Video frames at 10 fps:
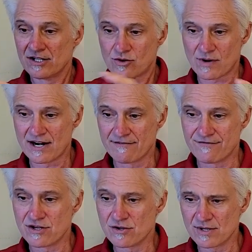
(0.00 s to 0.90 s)
create a
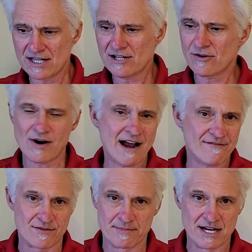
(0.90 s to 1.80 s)
view, and you don't
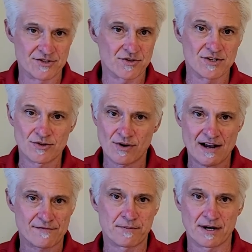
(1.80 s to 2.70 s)
have to measure, you don't
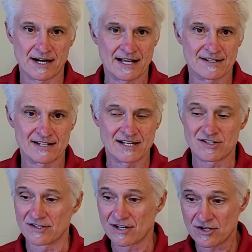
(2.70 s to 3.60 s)
have to put any
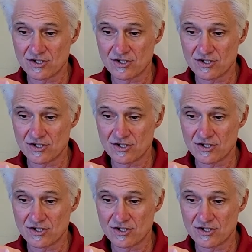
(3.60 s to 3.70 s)
annotation in there.